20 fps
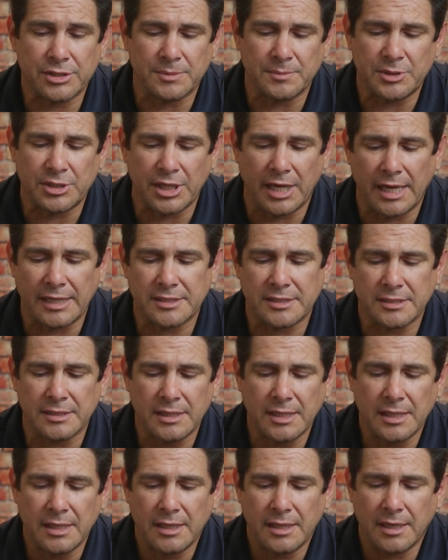some shots
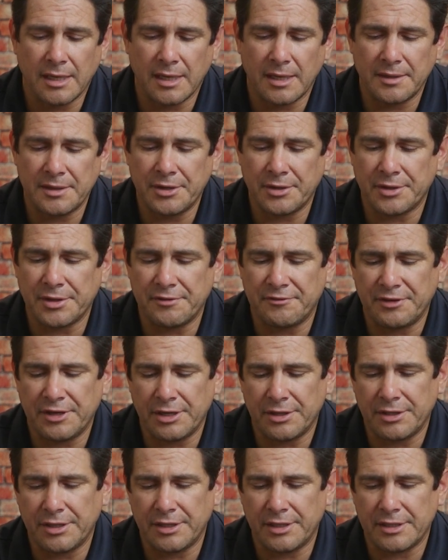here on the
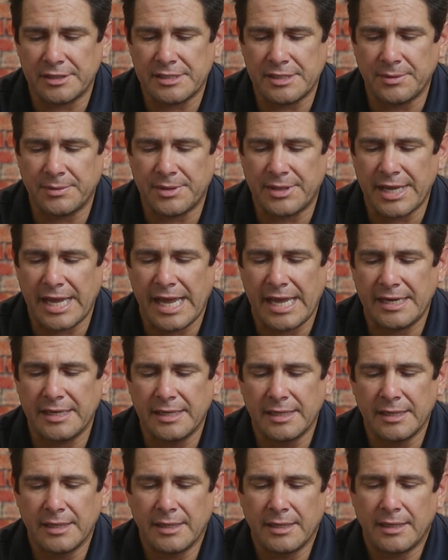video that you can see with that.
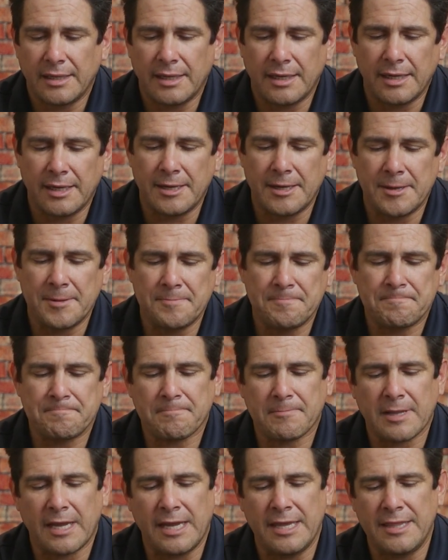
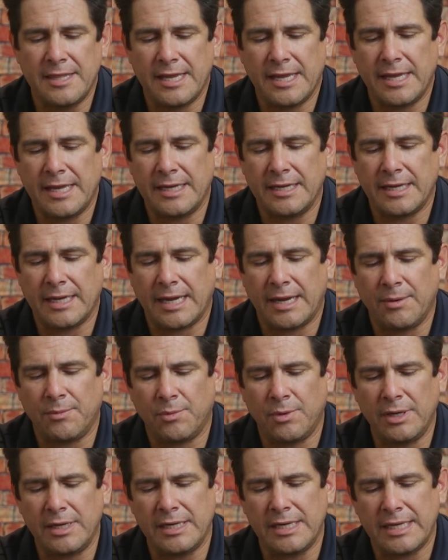And then I
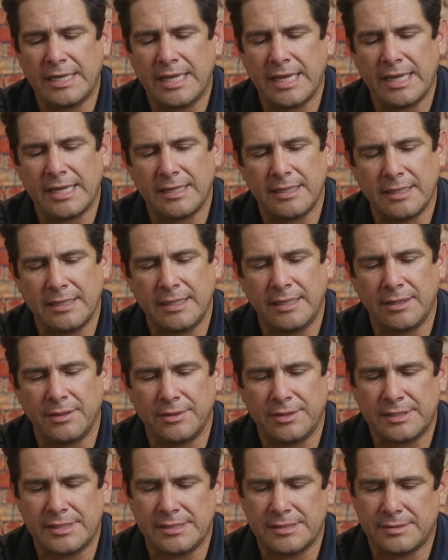wanted to get,
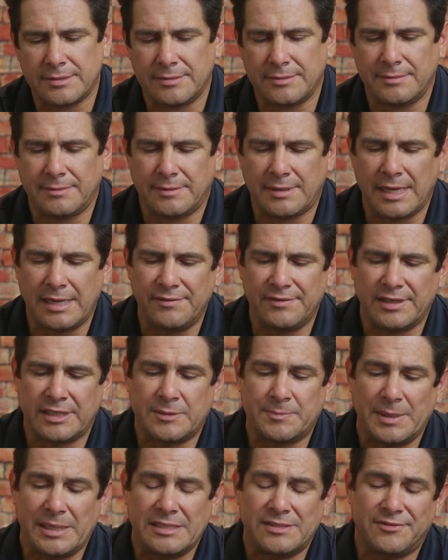this is kind of an
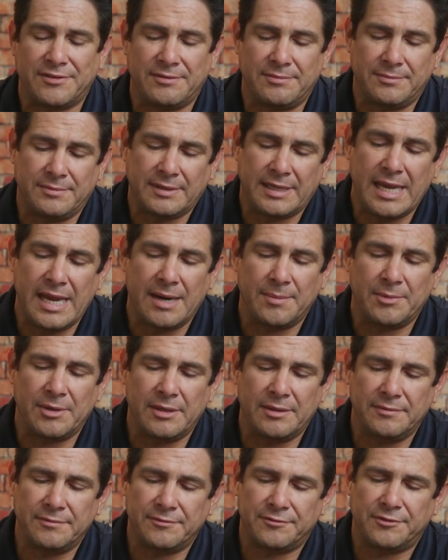expensive
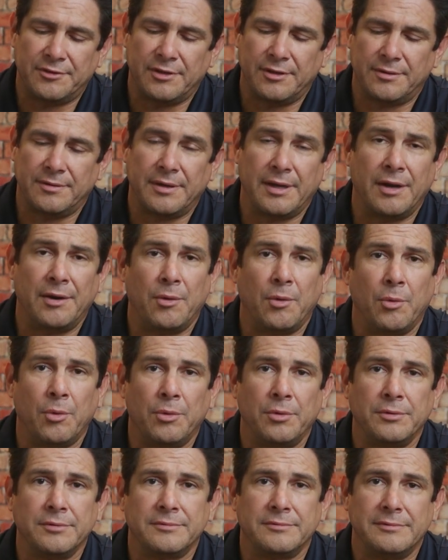camera for an
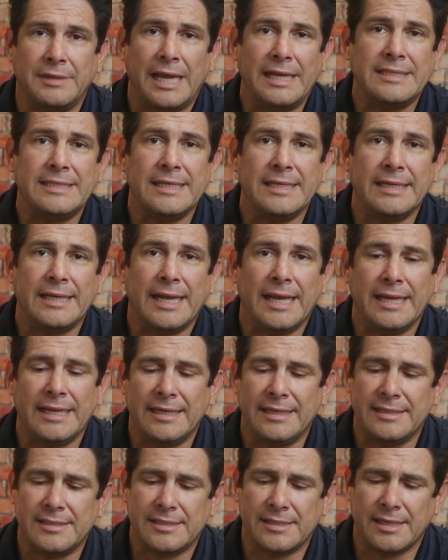old
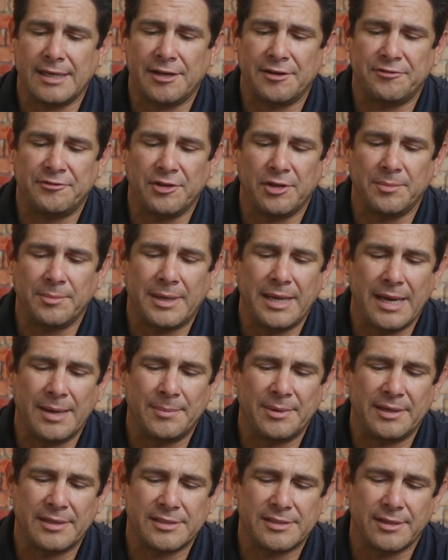1980s film
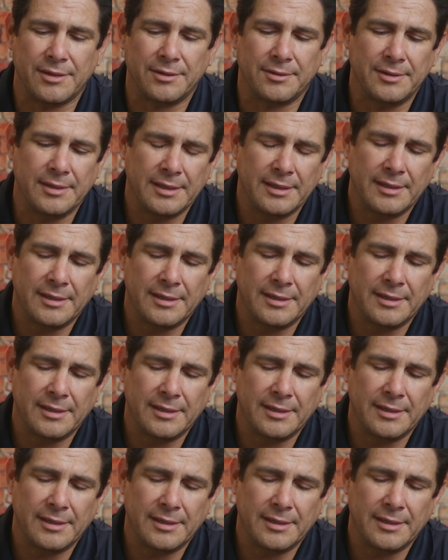camera. So